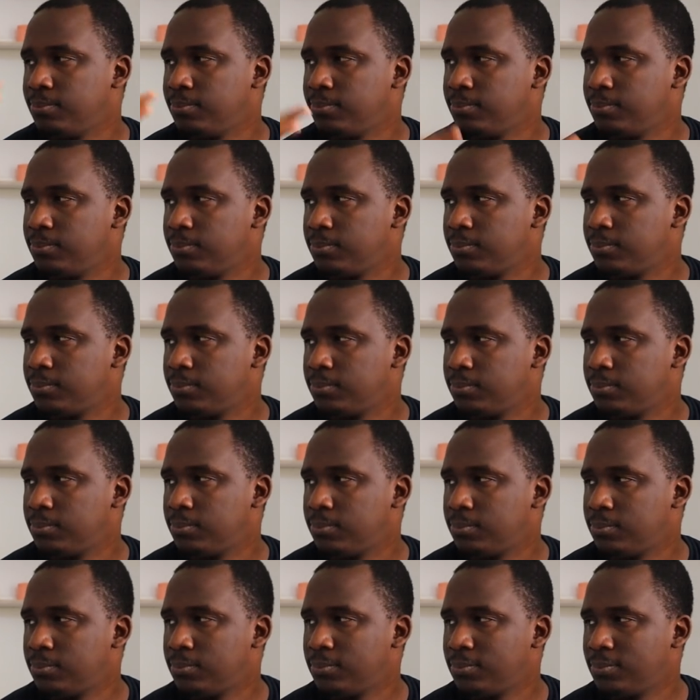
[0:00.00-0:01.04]

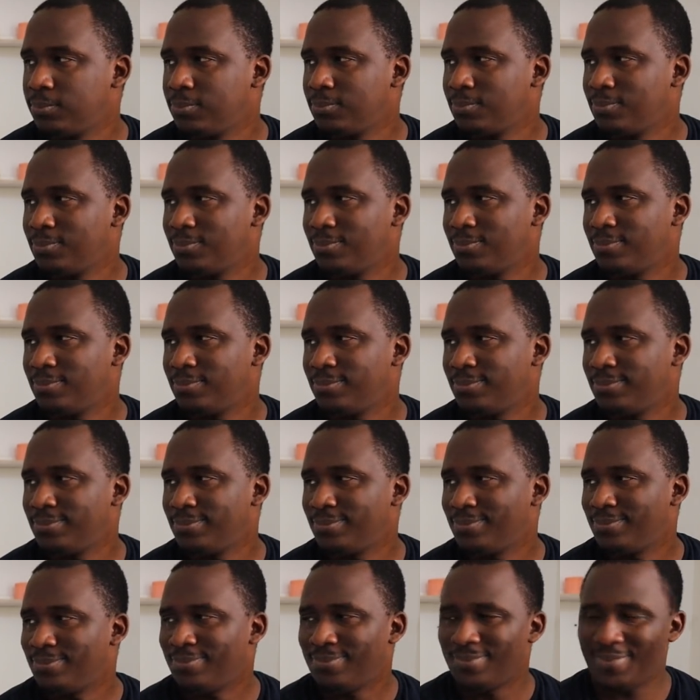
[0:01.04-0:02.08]

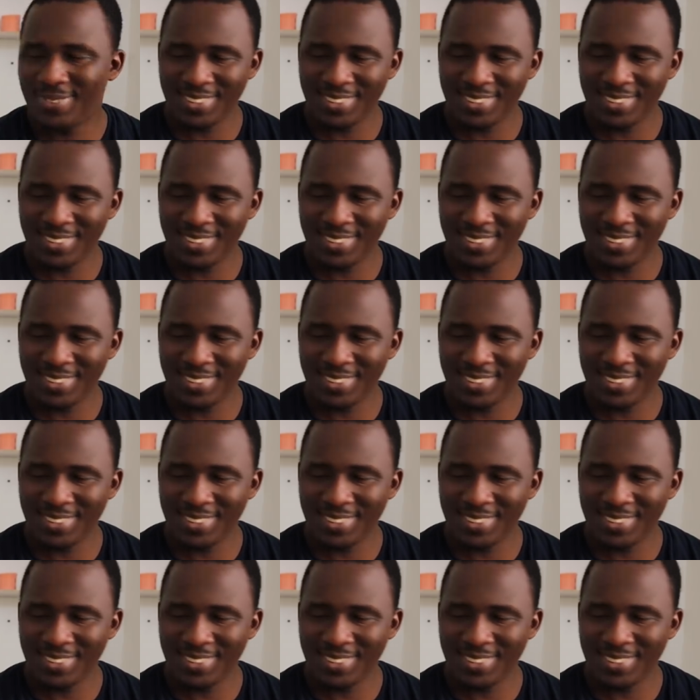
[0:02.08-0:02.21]
(silent)